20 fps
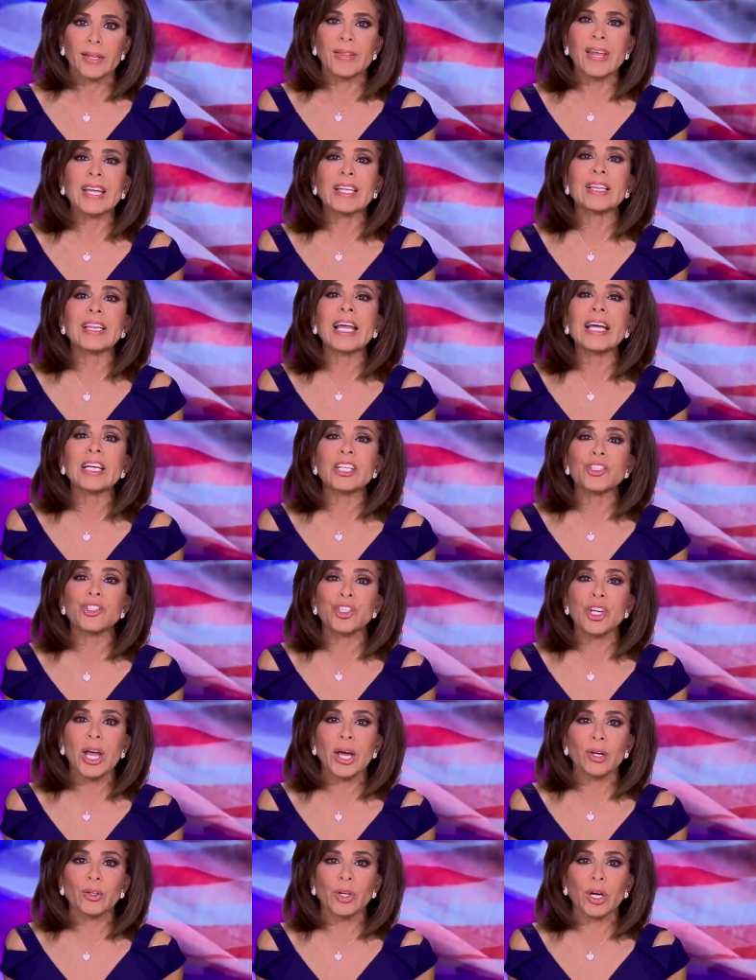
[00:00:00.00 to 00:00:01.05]
And they
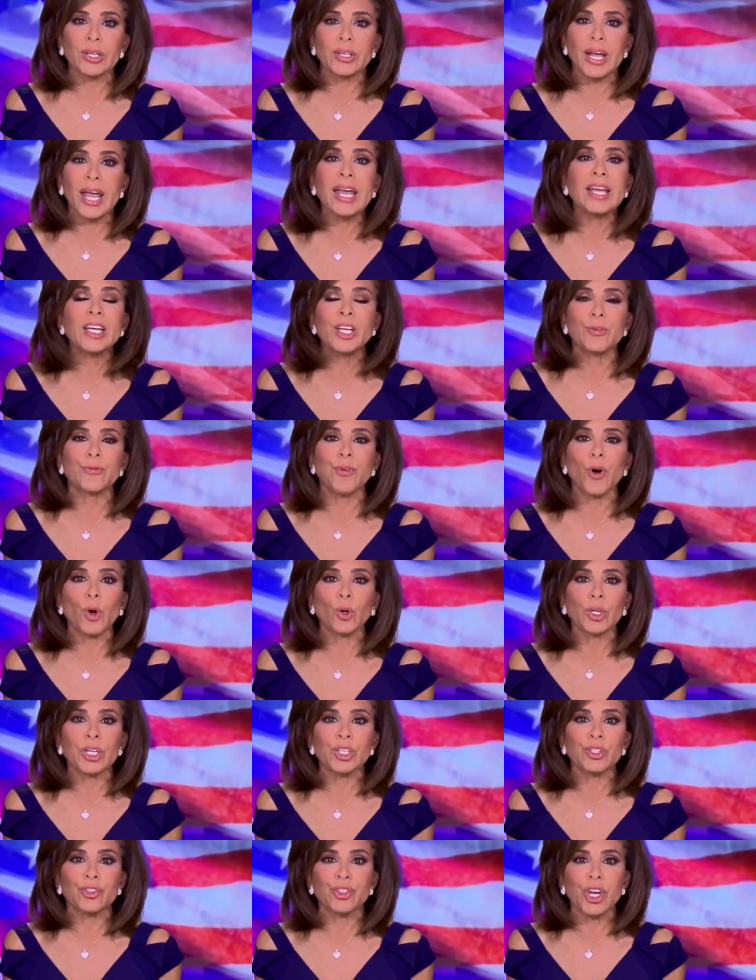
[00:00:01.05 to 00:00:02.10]
lash out on any
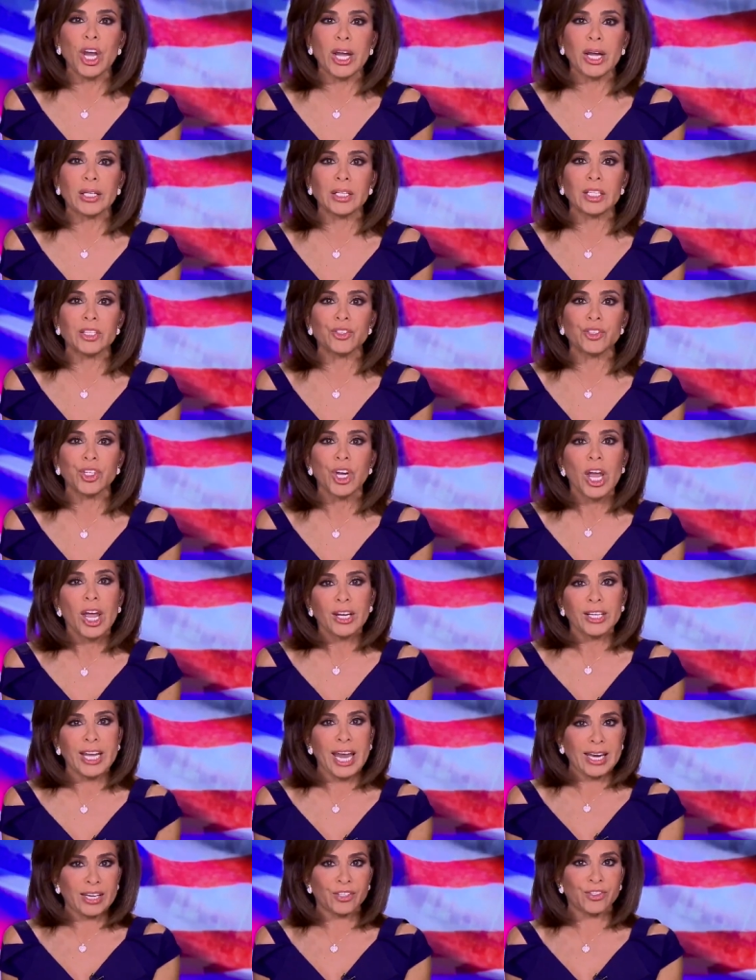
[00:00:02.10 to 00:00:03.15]
voting challenge,
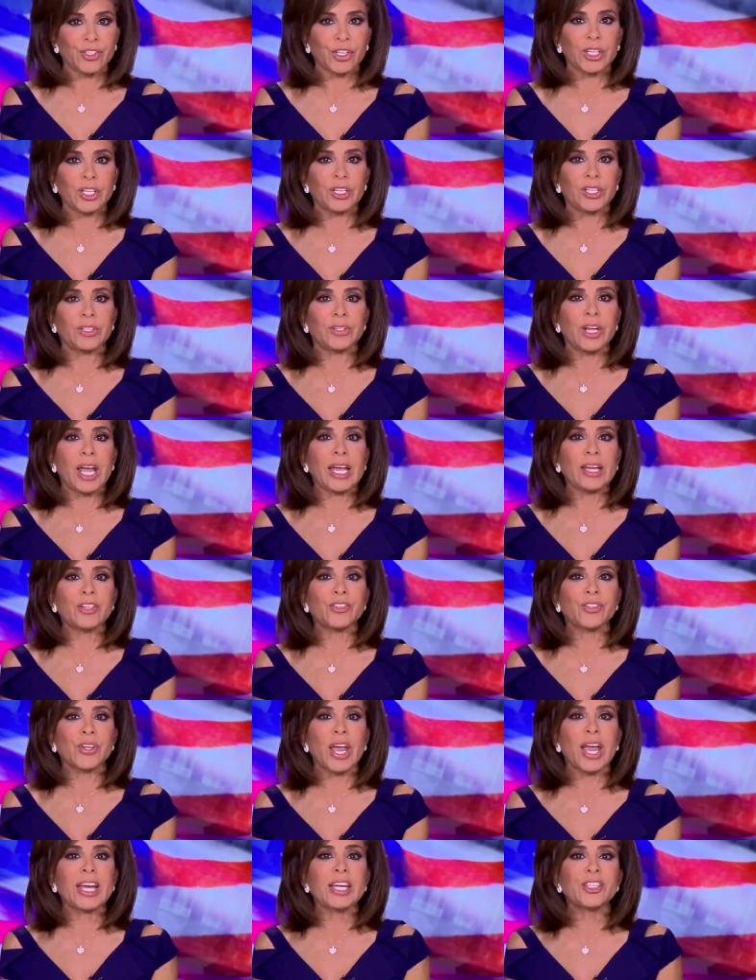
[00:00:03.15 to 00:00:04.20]
casting it
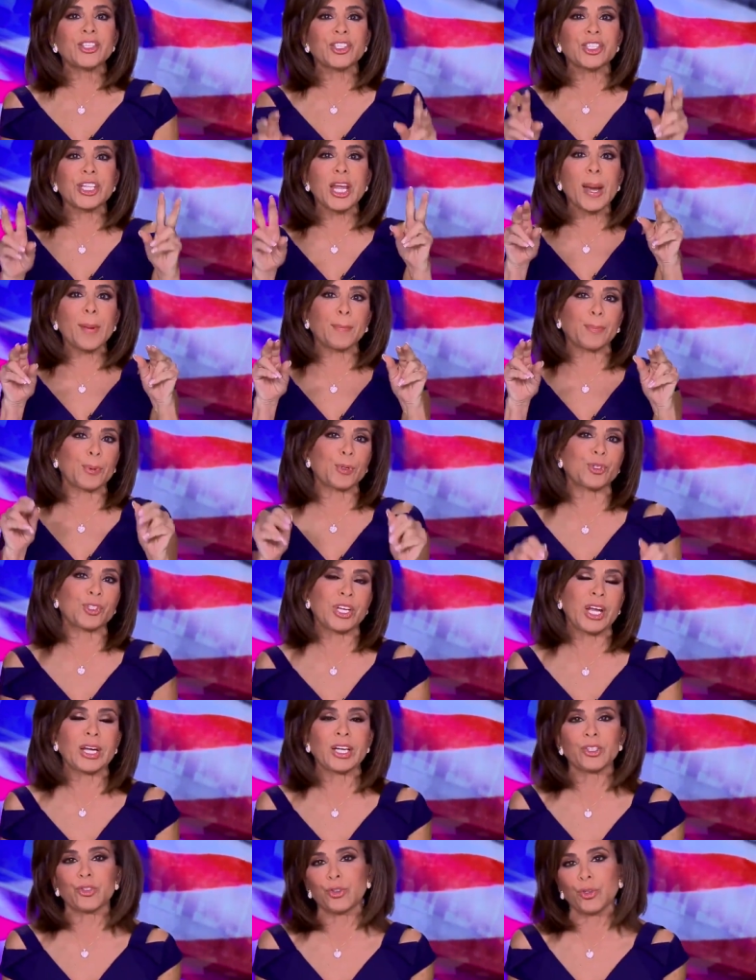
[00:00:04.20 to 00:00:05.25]
as a temper
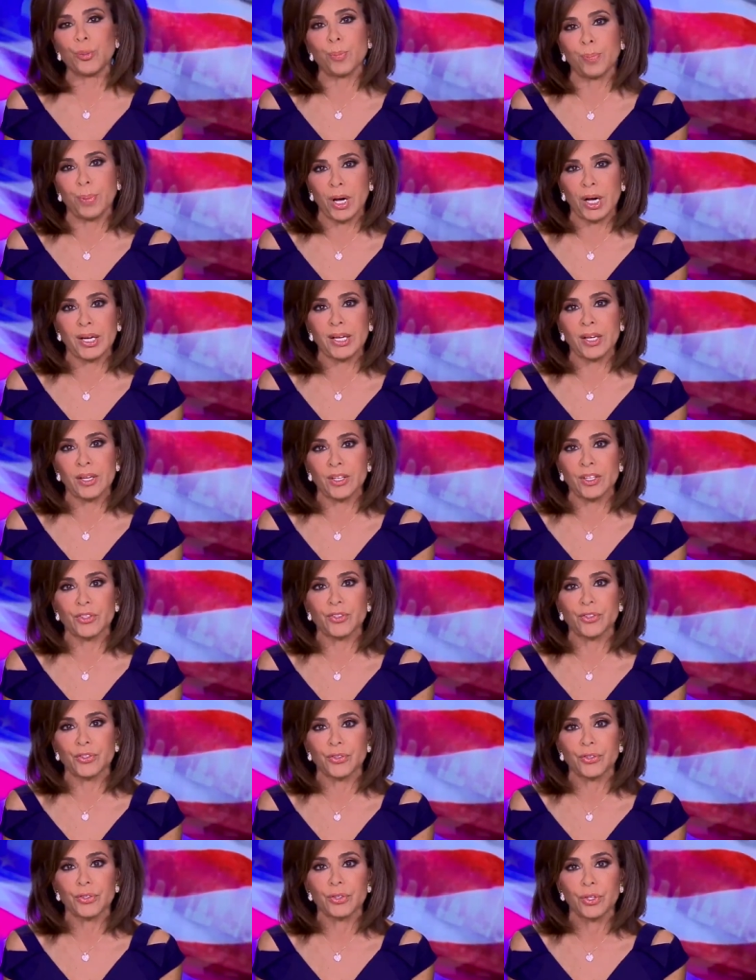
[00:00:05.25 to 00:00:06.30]
tantrum by
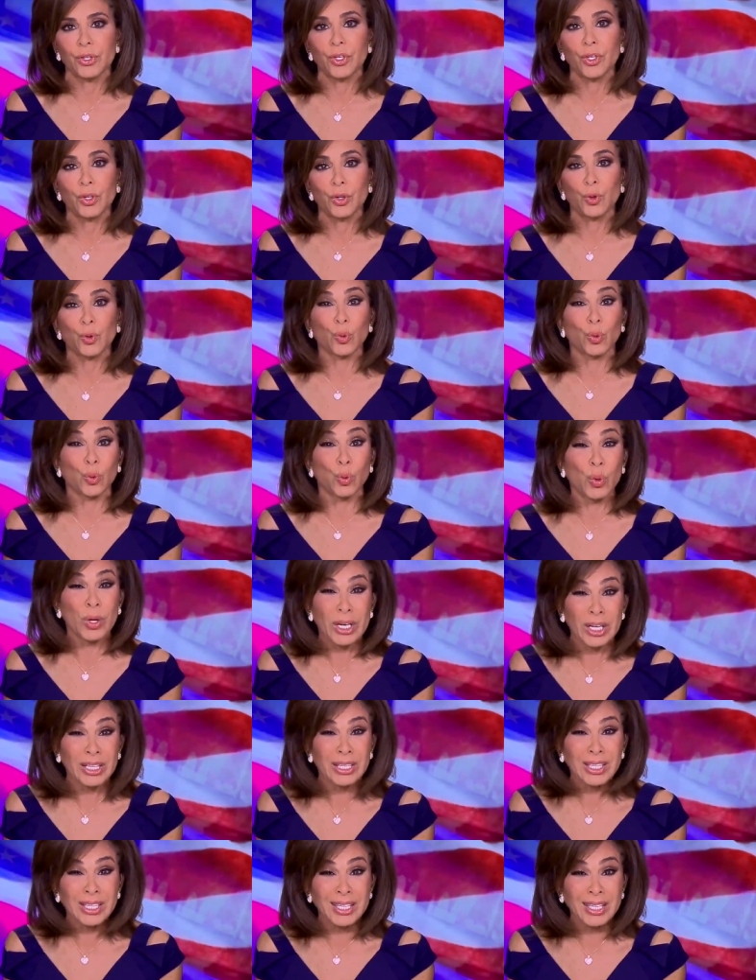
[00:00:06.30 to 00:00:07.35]
us.
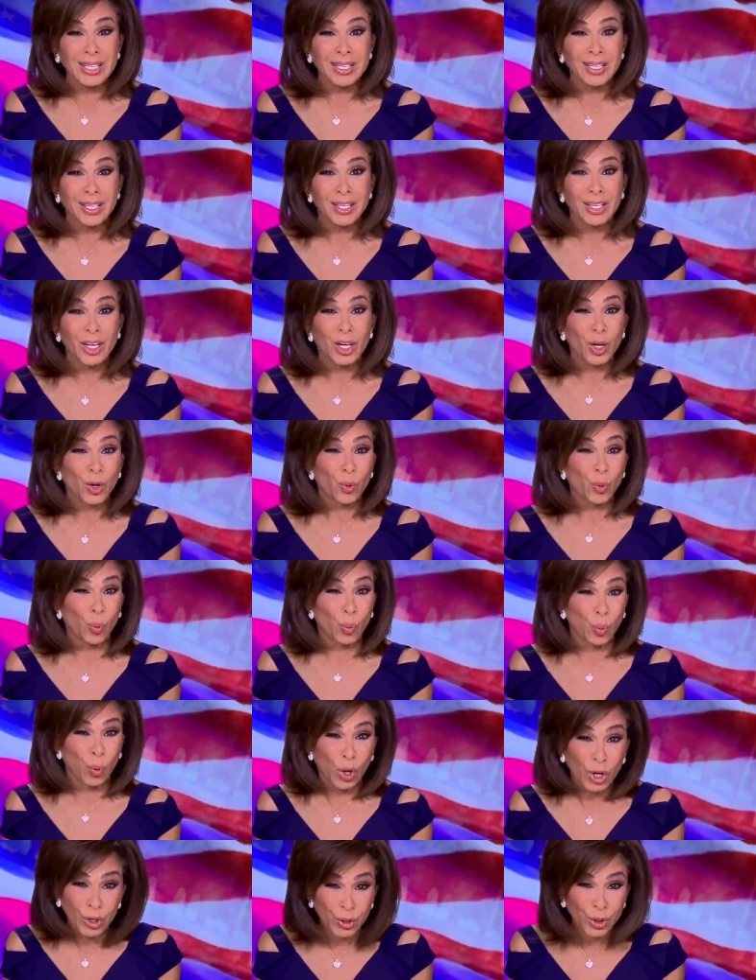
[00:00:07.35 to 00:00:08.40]
Really?
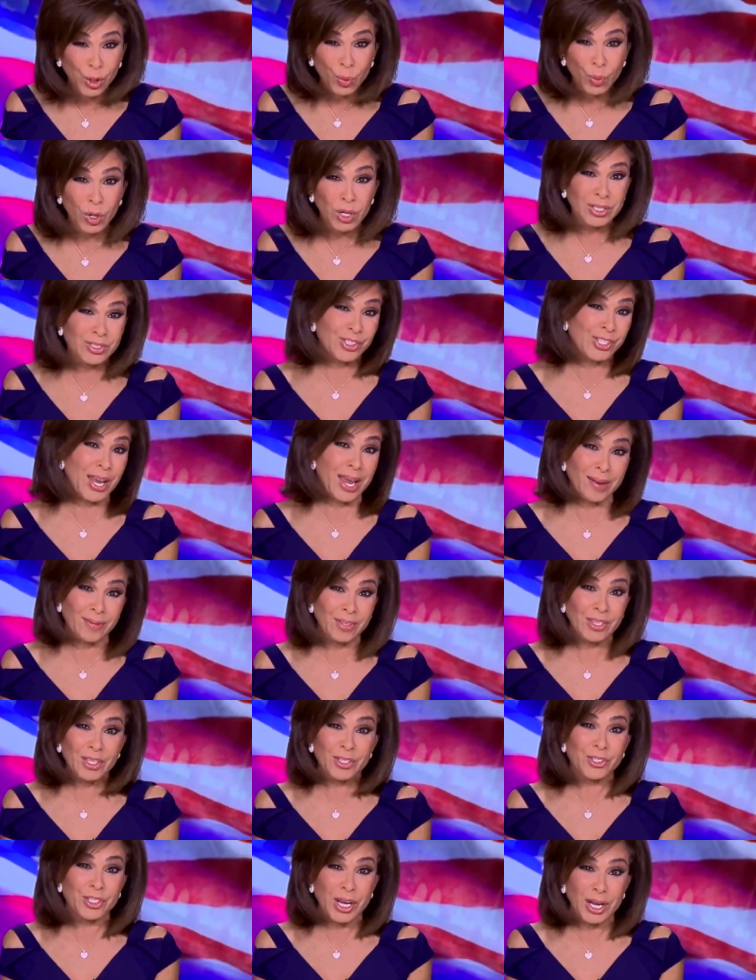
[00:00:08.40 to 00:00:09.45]
were the ones
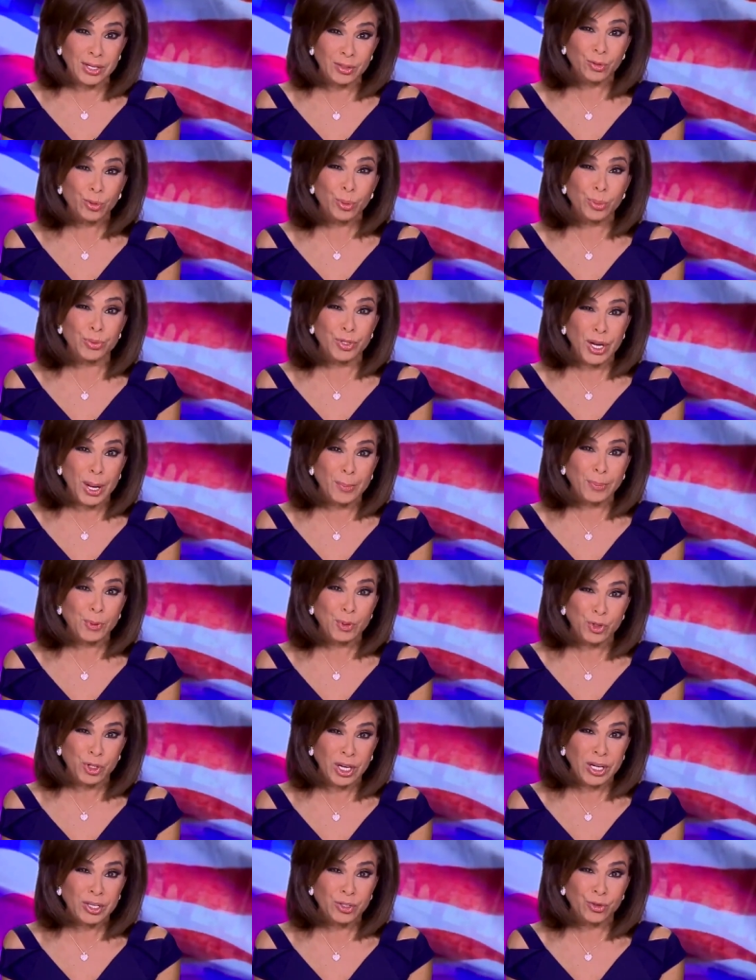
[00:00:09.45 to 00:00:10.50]
having the
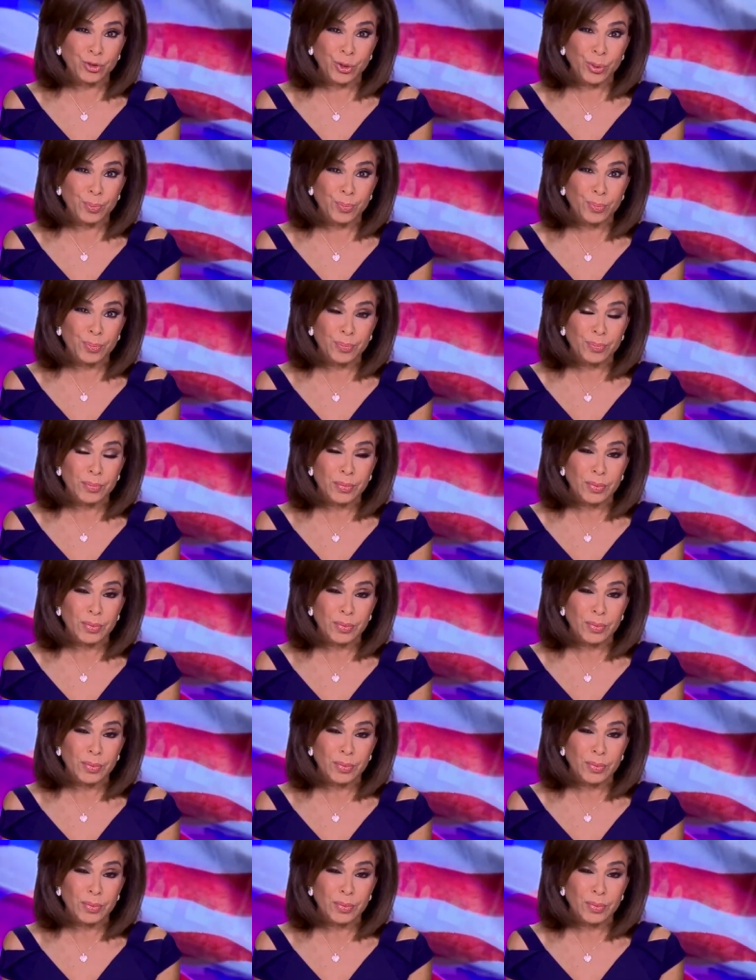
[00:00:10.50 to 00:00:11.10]
temper tantrum?